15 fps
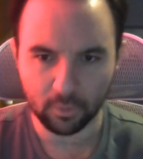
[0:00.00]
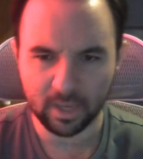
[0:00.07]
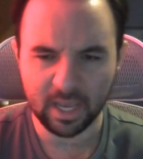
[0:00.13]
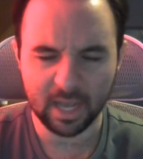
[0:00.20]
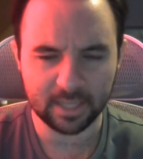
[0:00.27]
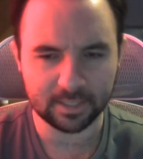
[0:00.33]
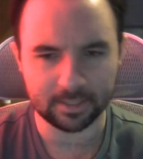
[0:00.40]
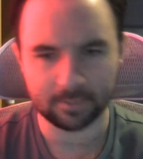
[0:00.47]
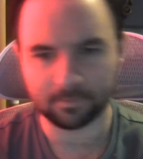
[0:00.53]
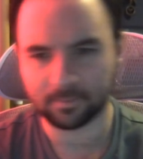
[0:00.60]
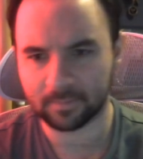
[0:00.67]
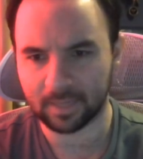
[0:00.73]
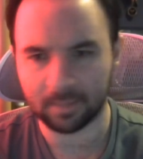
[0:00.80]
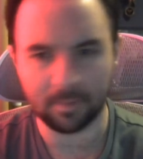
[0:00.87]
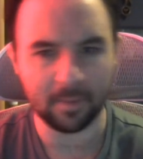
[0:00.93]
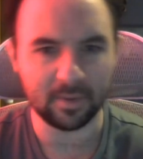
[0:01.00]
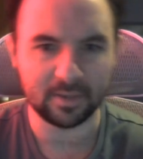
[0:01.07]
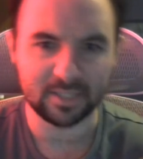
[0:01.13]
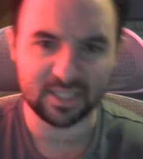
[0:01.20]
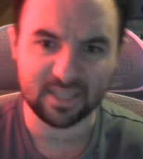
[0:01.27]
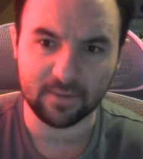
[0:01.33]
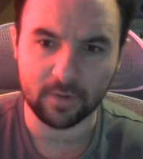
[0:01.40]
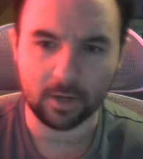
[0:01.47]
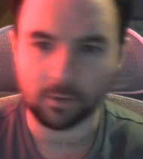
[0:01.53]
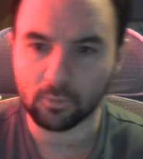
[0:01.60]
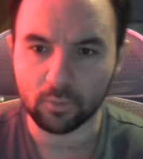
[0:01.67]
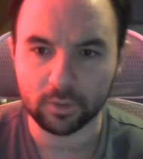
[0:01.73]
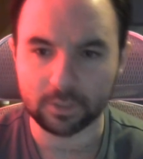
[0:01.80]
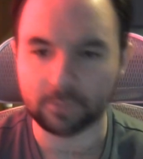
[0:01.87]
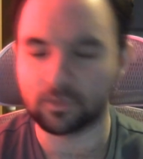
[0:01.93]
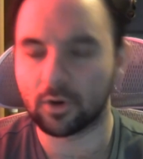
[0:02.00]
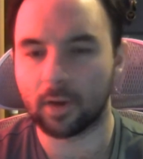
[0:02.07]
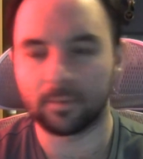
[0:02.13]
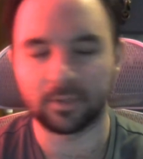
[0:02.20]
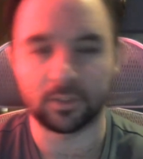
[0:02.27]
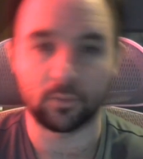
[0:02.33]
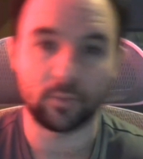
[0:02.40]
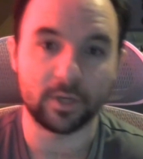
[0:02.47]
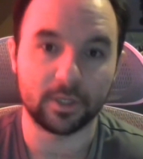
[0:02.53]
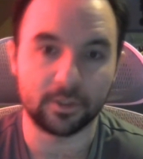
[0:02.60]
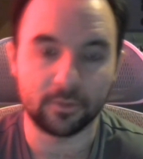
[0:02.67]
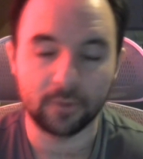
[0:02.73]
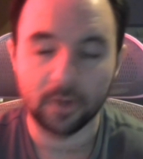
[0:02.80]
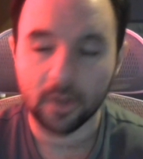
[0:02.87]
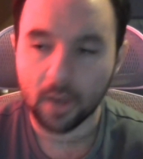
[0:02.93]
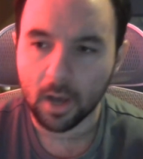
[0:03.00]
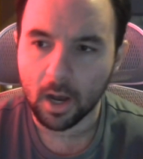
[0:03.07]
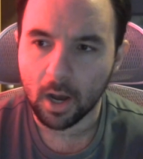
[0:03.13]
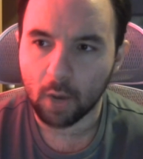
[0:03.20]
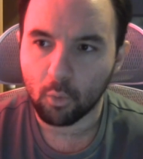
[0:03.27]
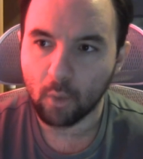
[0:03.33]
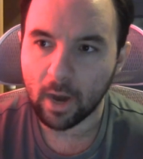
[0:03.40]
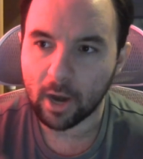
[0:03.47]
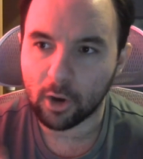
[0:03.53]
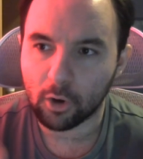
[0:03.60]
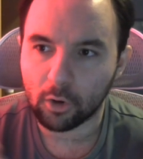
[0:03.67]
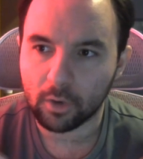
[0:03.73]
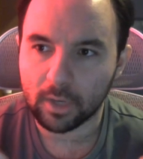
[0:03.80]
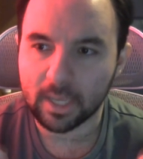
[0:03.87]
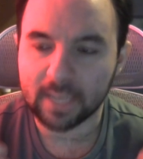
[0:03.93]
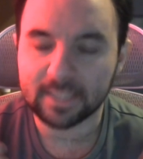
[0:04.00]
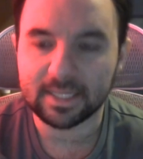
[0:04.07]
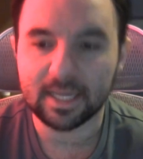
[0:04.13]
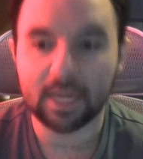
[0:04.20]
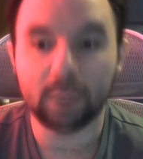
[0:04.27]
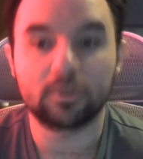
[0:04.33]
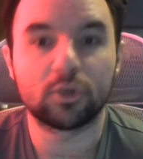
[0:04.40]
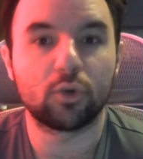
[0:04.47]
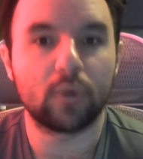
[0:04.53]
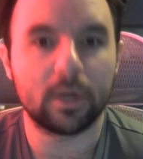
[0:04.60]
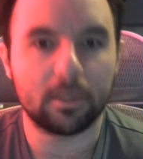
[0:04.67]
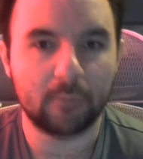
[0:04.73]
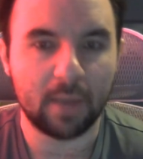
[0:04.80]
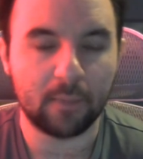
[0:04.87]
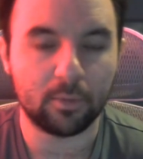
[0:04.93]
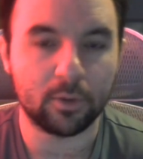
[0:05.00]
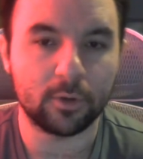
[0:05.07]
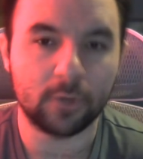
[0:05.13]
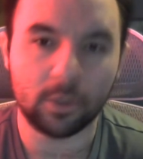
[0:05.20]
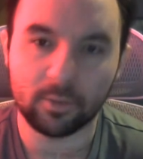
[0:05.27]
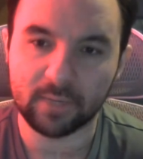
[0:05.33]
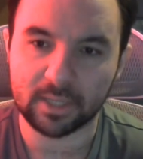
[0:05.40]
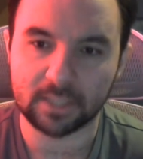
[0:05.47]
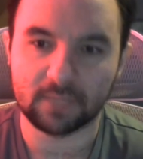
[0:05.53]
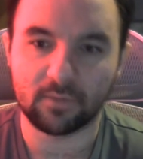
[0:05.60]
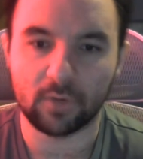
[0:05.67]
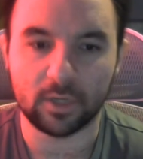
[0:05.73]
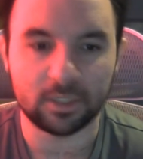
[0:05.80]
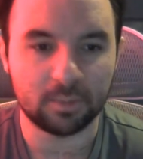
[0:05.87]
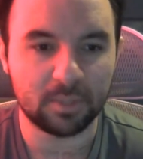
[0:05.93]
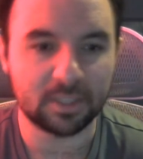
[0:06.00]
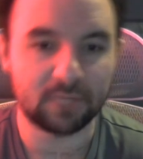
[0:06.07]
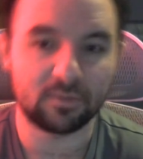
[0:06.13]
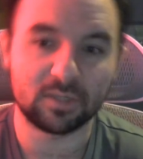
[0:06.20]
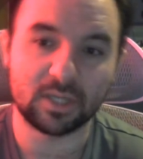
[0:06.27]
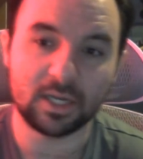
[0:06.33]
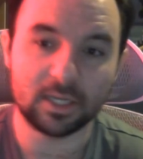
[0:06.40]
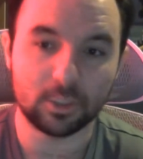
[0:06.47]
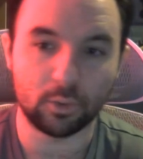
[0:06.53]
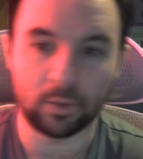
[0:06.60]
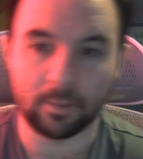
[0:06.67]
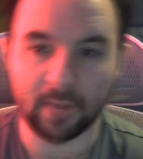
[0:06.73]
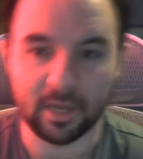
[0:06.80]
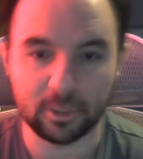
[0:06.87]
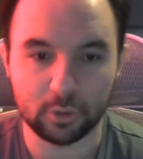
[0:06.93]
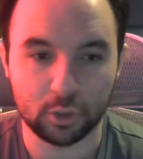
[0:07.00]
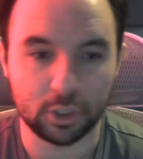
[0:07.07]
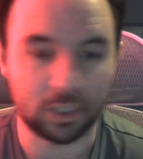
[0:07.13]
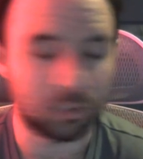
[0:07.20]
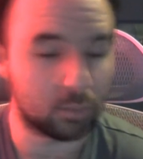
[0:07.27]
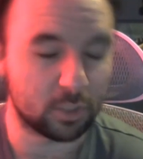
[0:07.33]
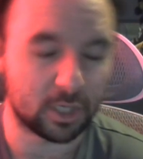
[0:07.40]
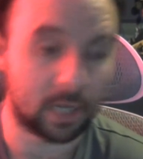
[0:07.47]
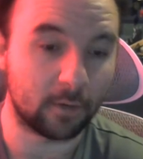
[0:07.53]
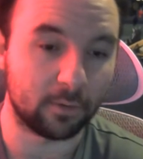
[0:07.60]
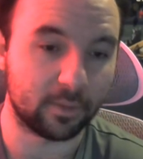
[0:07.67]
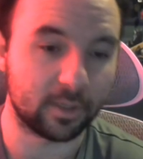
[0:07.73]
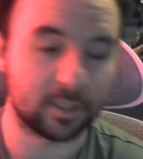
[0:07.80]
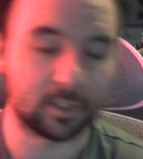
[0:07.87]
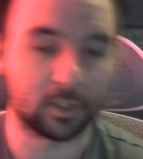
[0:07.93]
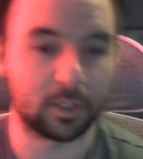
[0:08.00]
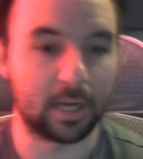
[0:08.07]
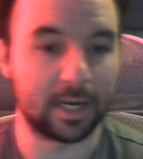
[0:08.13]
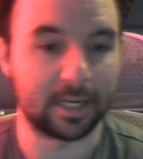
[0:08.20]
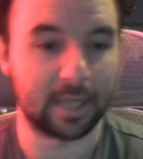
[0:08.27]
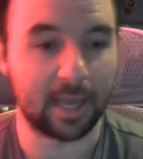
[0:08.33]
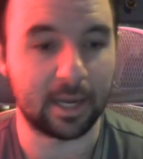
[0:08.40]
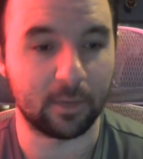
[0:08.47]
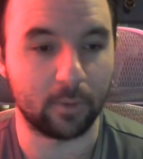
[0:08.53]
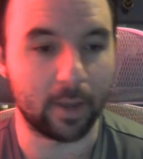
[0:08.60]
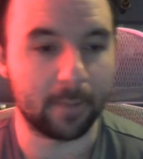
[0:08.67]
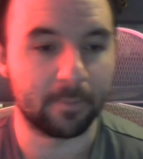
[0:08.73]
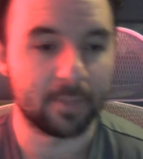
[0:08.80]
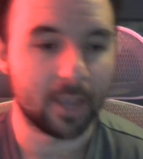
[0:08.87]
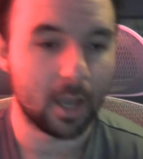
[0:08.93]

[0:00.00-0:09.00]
He has like maybe 700 more subscribers than we do, where he said he was quitting Paper Yu-Gi-Oh! Because it's very expensive, and said he's going to Master Shits, which I don't think is a good idea anyway.